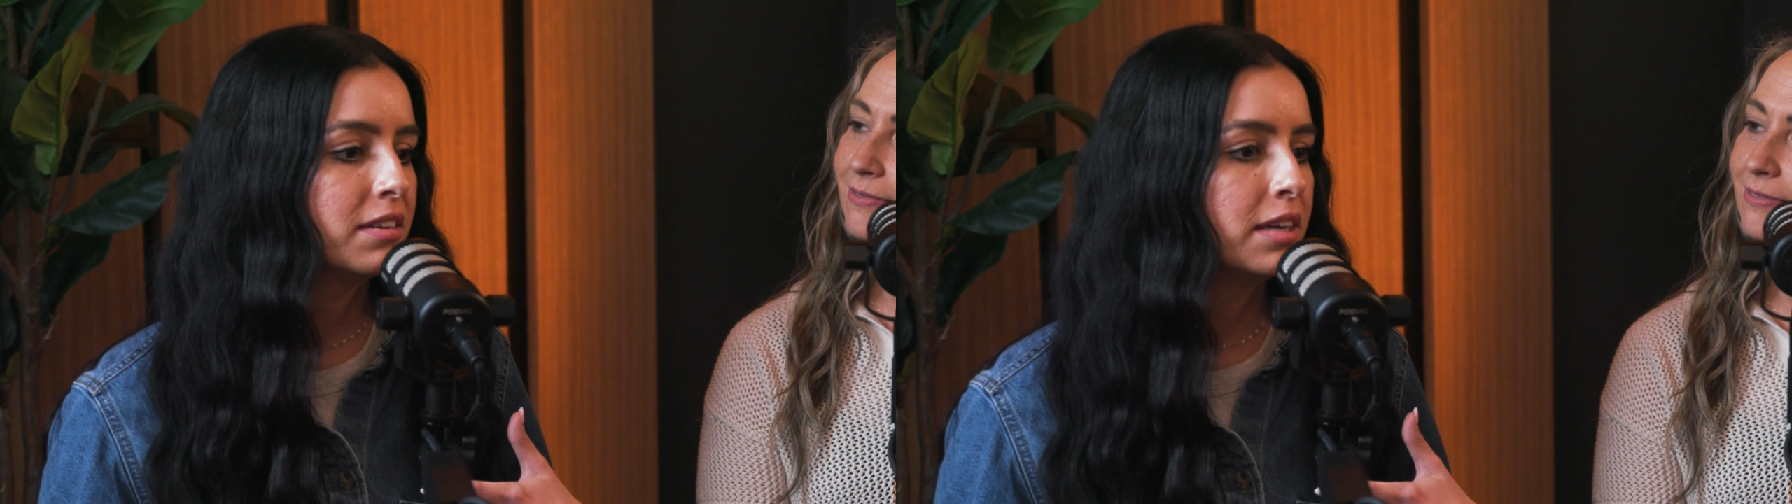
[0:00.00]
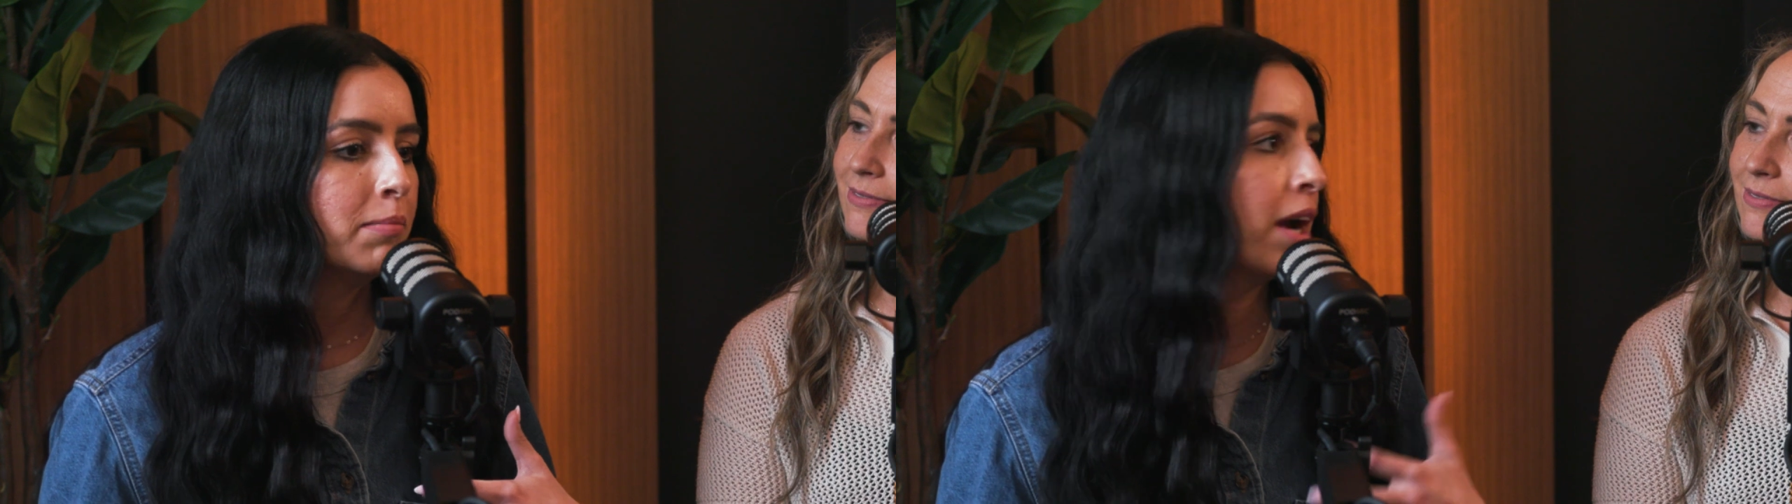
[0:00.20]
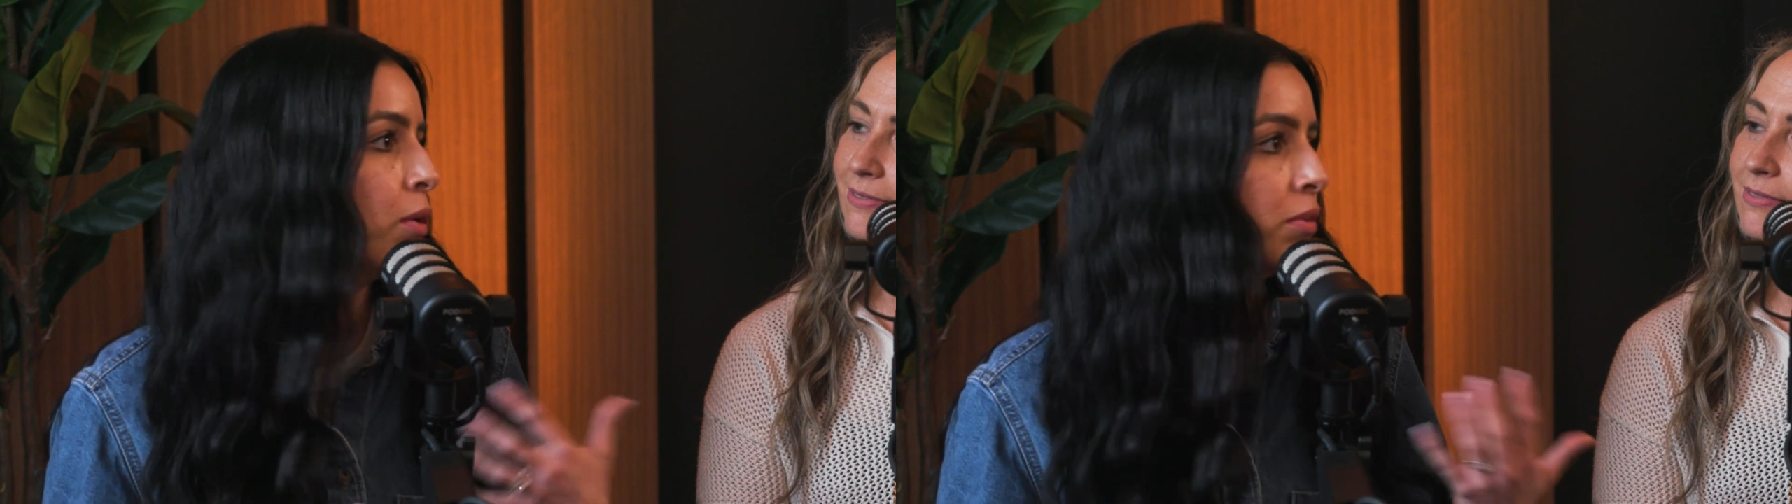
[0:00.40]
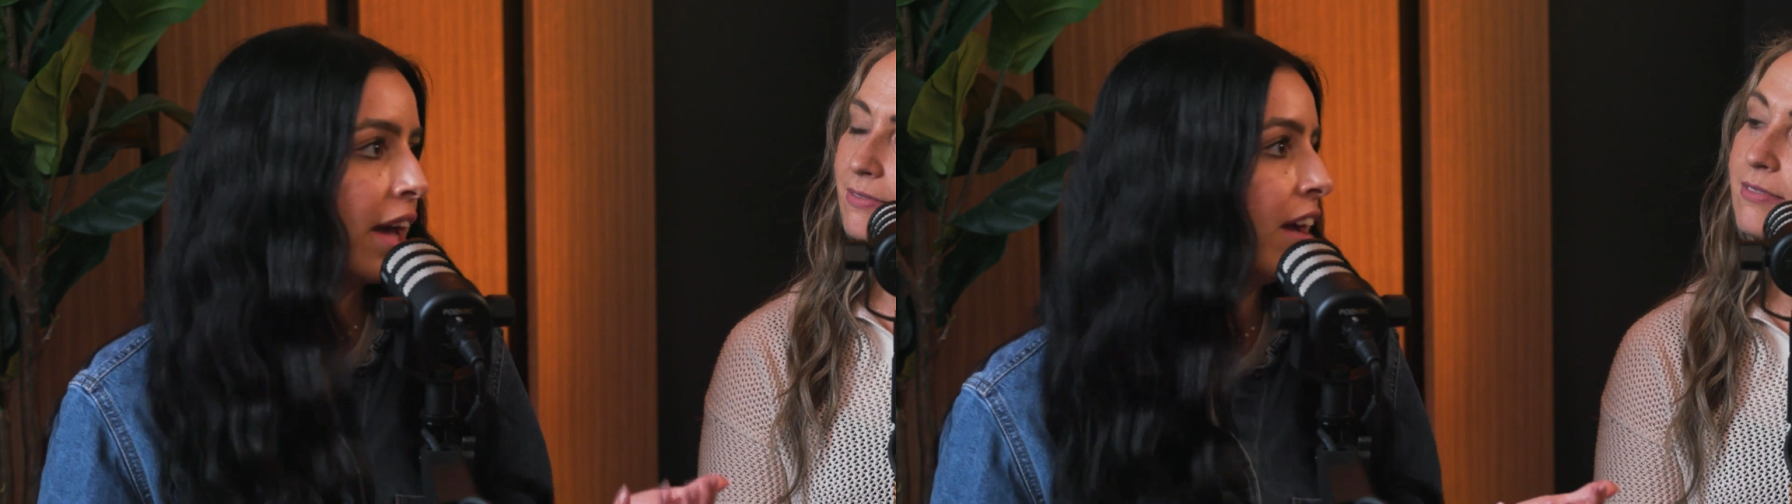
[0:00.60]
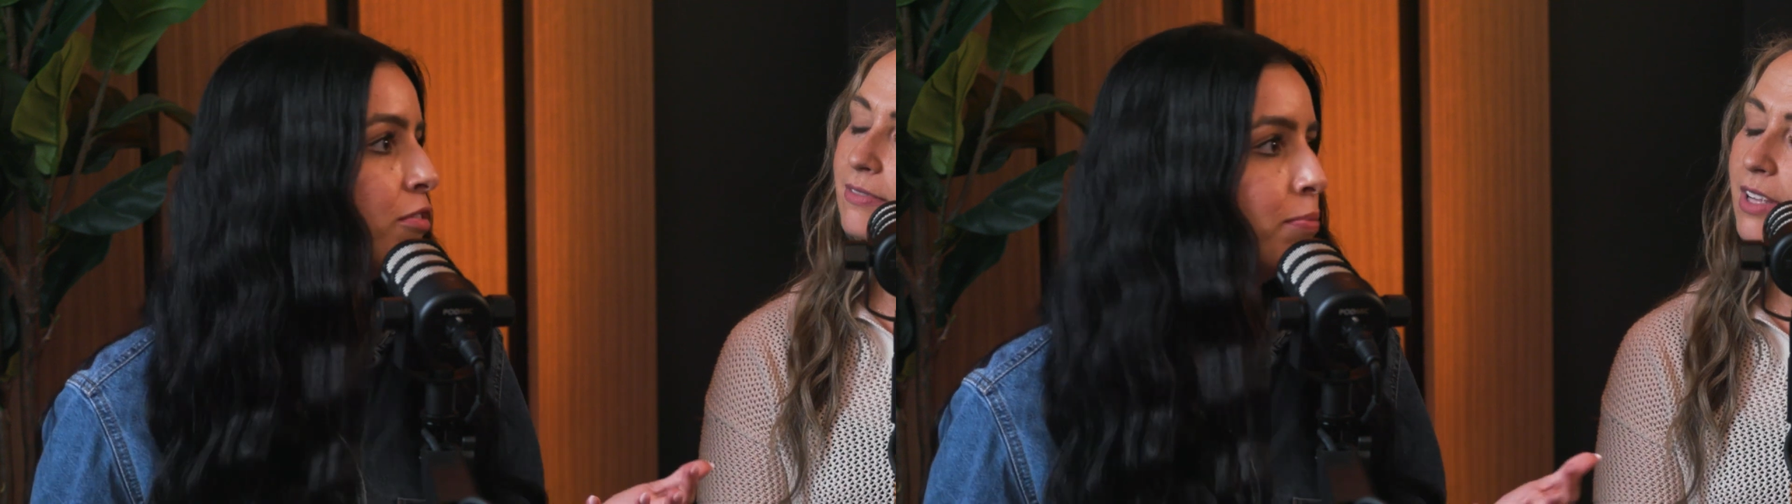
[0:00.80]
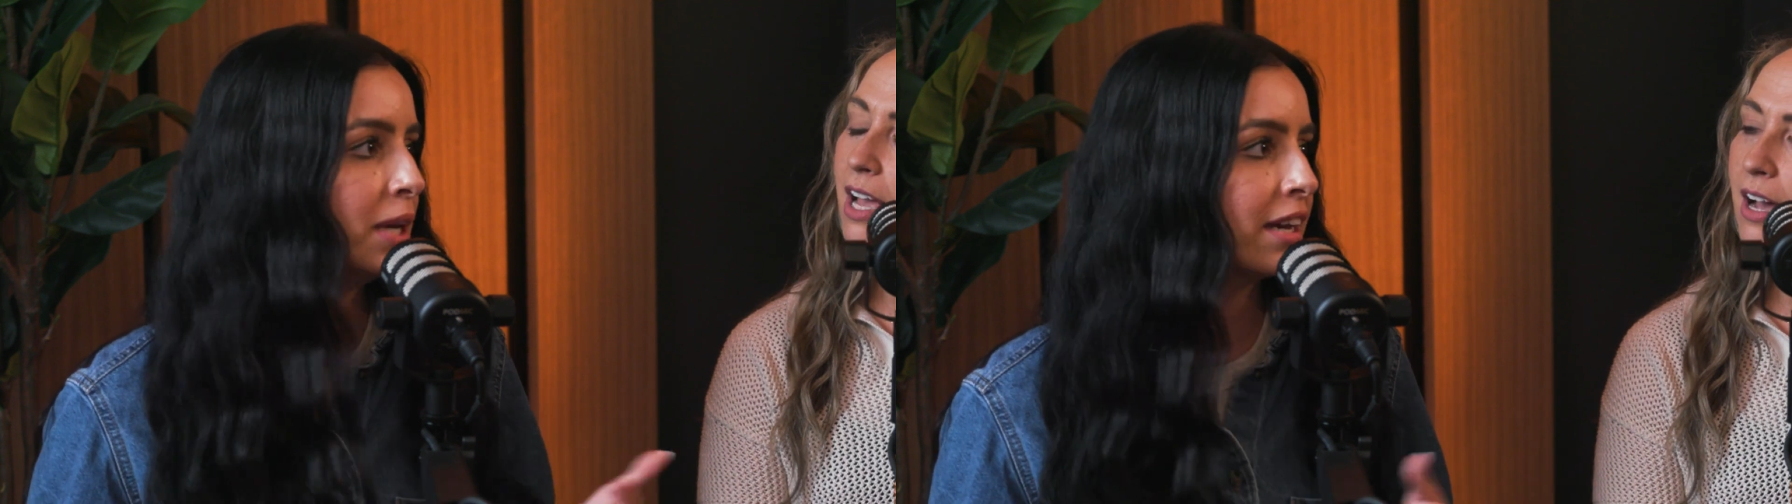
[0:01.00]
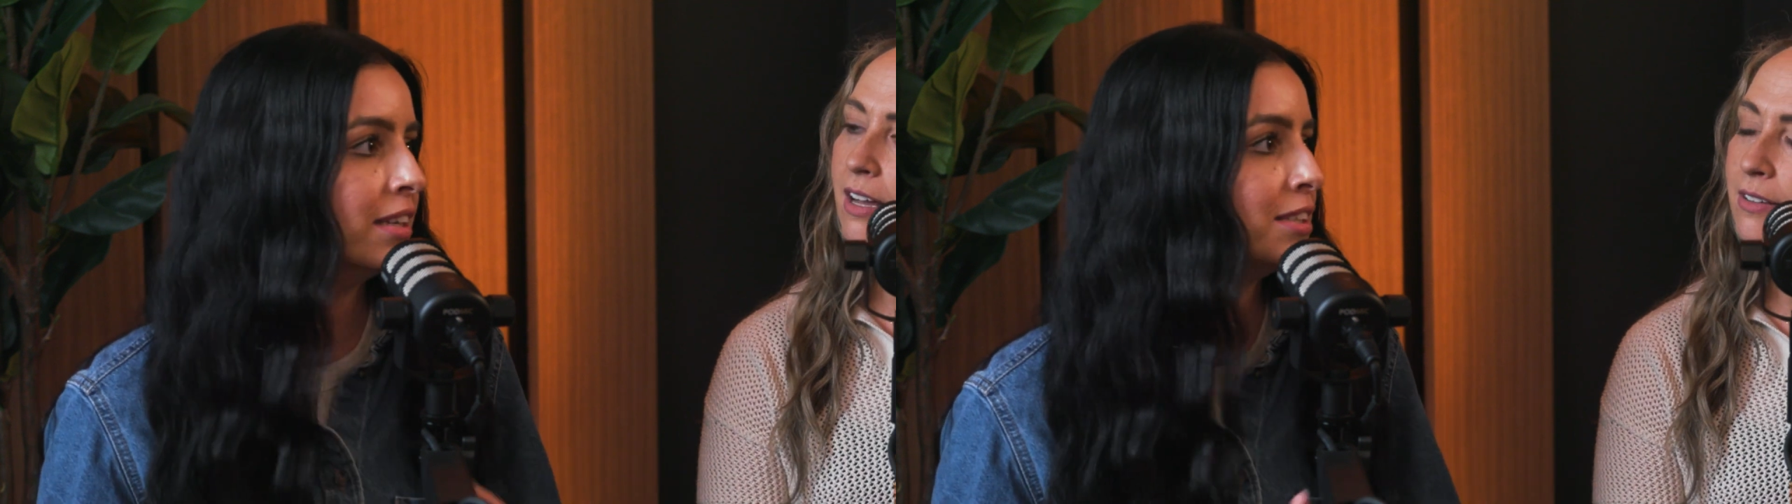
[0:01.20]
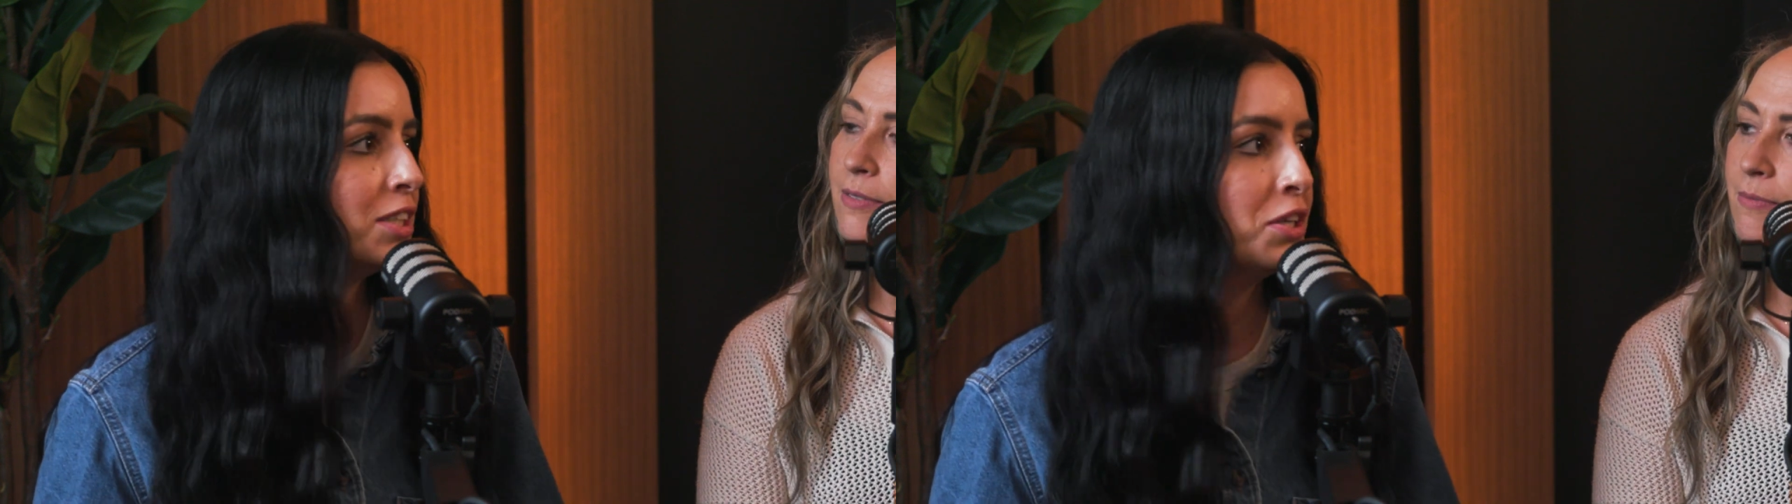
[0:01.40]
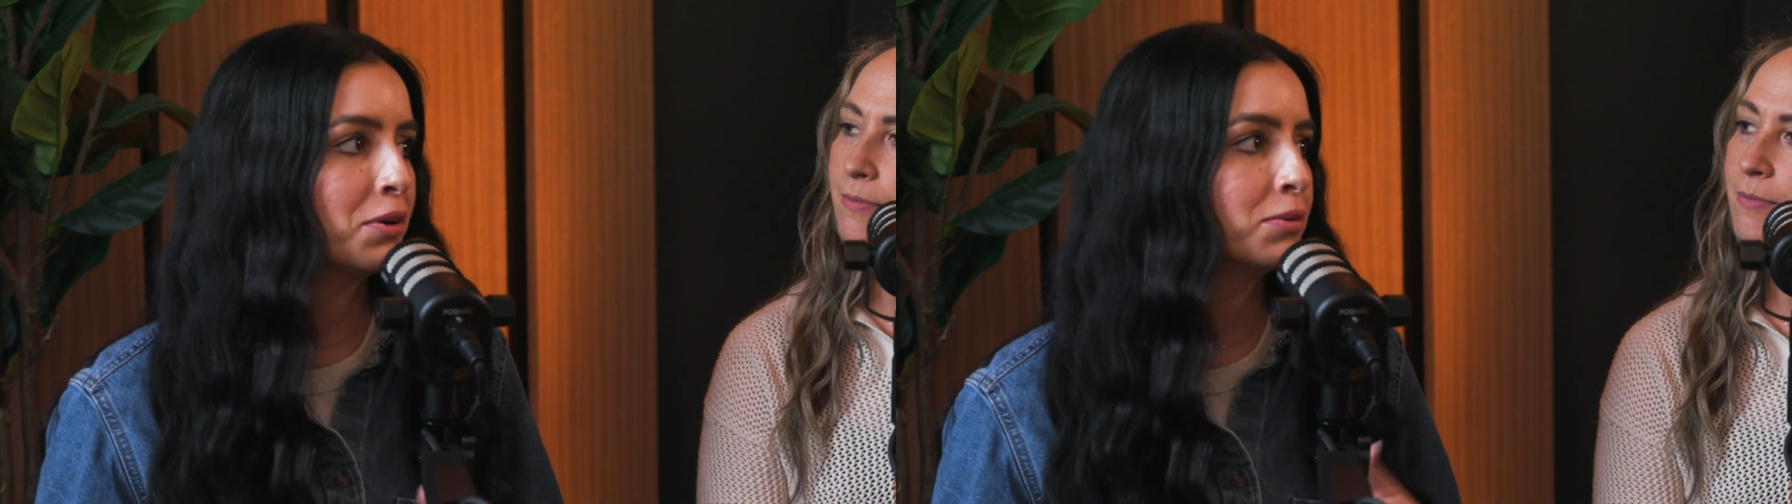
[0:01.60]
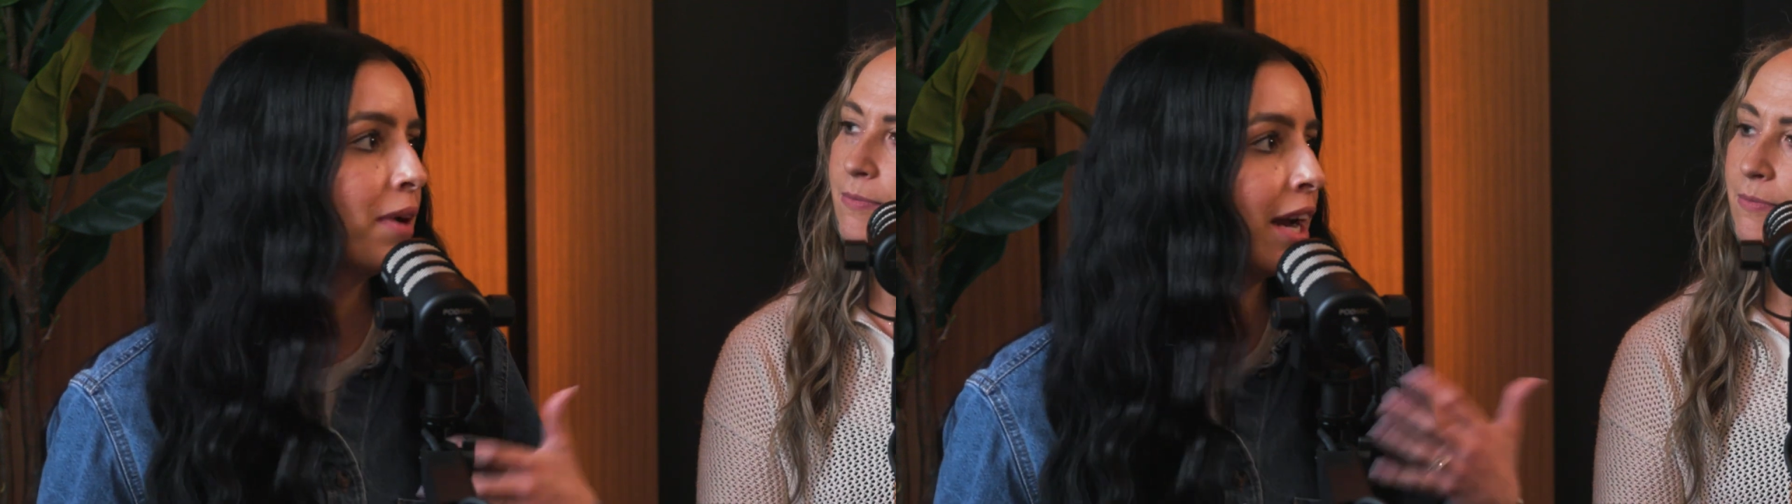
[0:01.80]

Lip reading: in my own life because, you know,